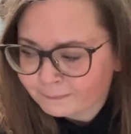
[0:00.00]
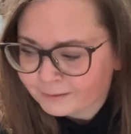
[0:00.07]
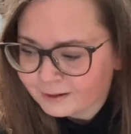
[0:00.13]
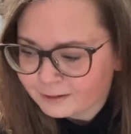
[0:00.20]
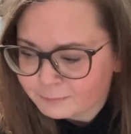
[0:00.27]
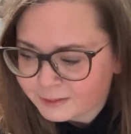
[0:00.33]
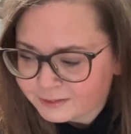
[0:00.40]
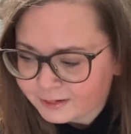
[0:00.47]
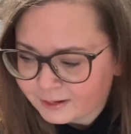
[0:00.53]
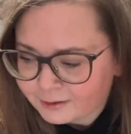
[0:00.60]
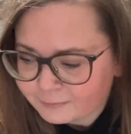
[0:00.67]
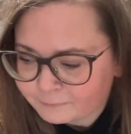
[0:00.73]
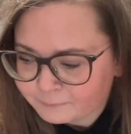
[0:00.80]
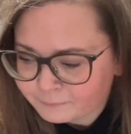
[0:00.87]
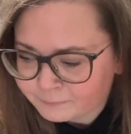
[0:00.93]
come
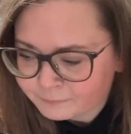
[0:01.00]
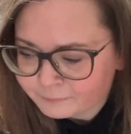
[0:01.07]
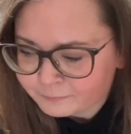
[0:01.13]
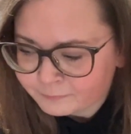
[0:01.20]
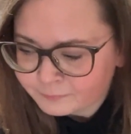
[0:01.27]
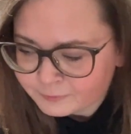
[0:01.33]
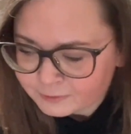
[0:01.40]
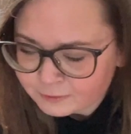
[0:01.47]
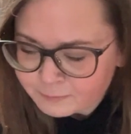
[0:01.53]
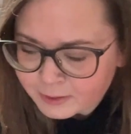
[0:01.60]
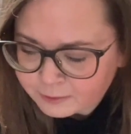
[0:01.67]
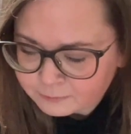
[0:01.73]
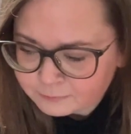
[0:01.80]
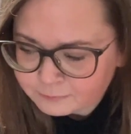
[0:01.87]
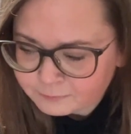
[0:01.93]
on.
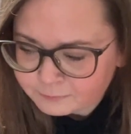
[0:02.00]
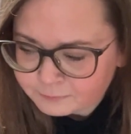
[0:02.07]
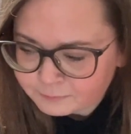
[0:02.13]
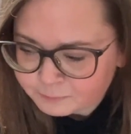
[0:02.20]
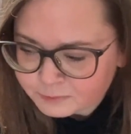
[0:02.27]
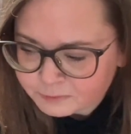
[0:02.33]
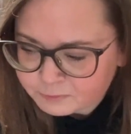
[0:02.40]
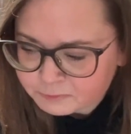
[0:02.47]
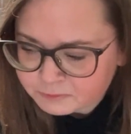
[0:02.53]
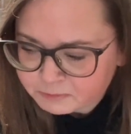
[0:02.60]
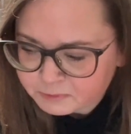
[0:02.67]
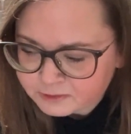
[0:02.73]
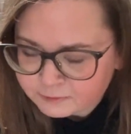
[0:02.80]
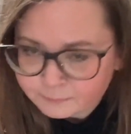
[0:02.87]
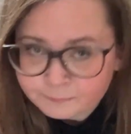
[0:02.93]
Psst, psst, psst.